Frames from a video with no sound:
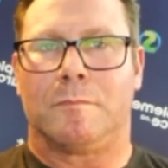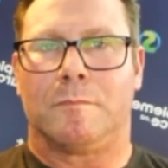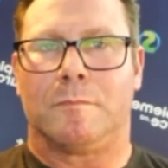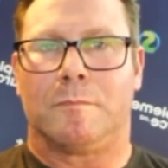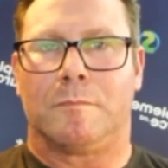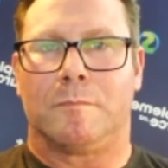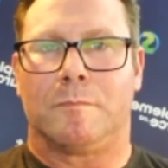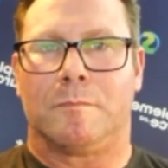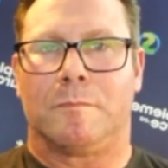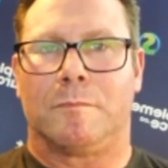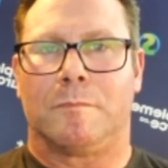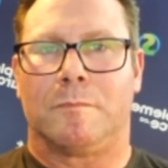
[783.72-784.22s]

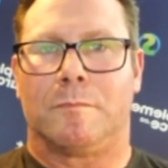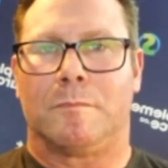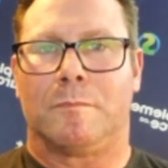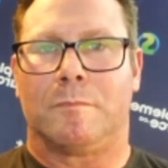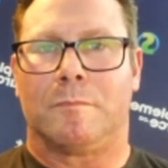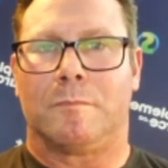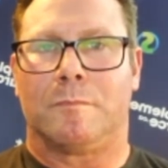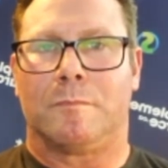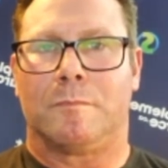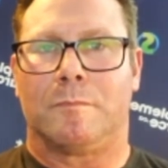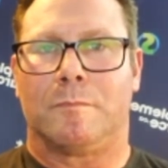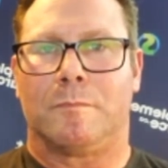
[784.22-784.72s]

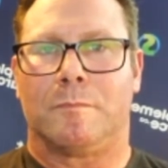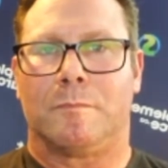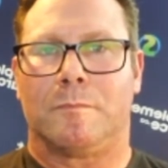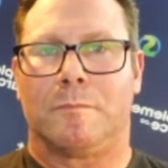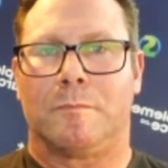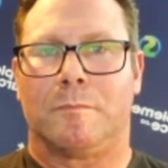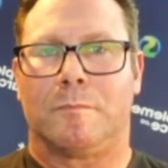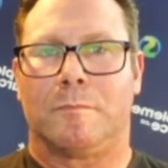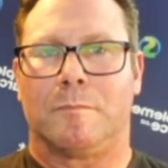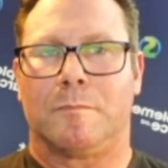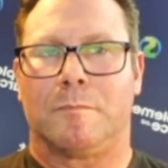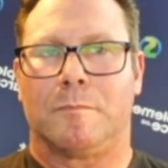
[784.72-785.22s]

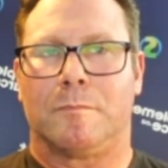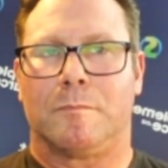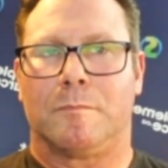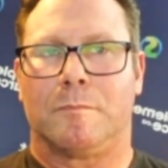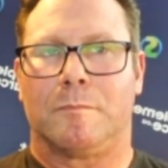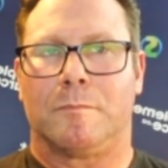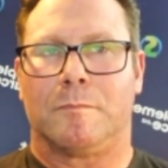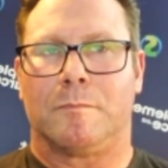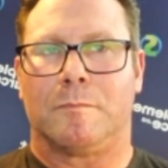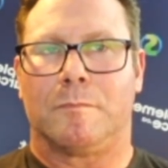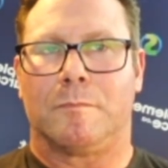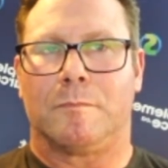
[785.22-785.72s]

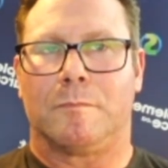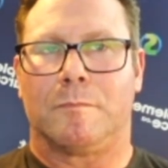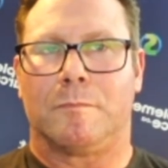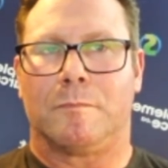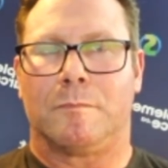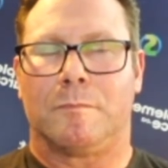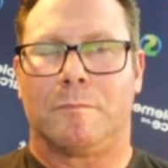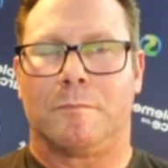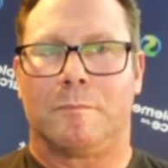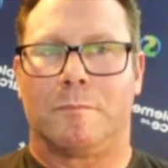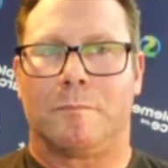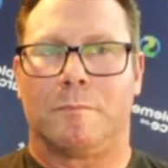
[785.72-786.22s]

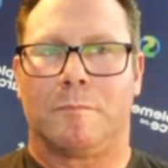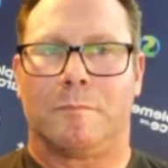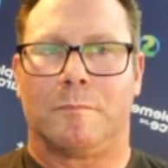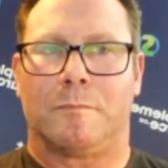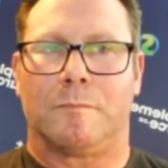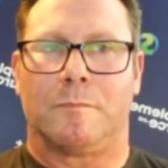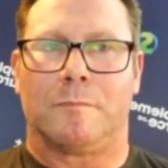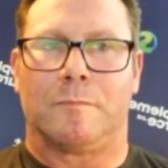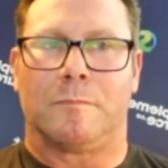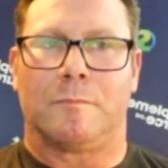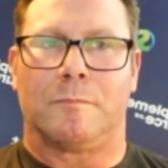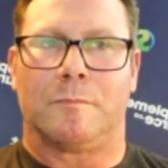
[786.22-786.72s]

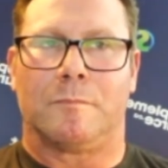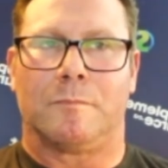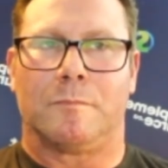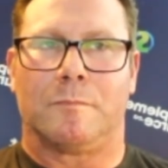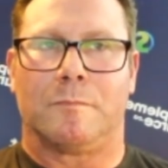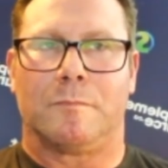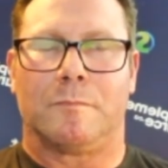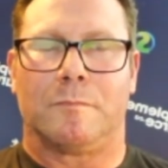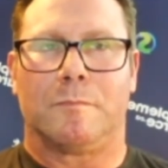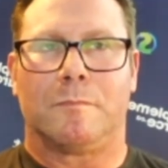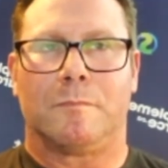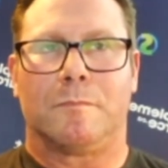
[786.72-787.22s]

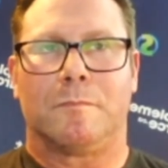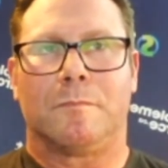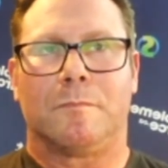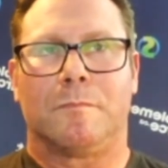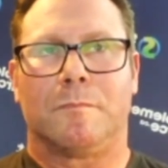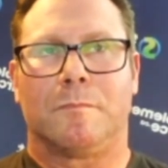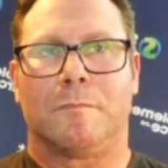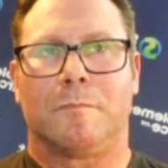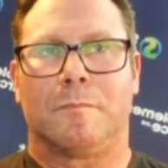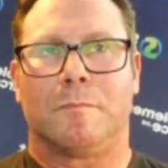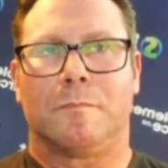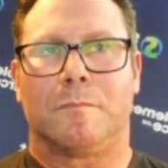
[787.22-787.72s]

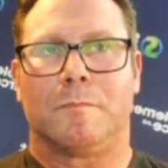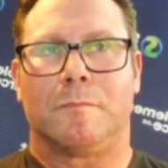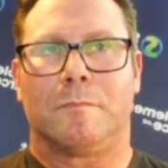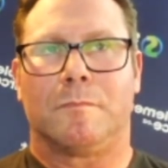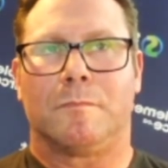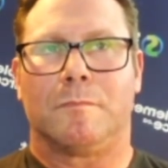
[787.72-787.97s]
(not speaking)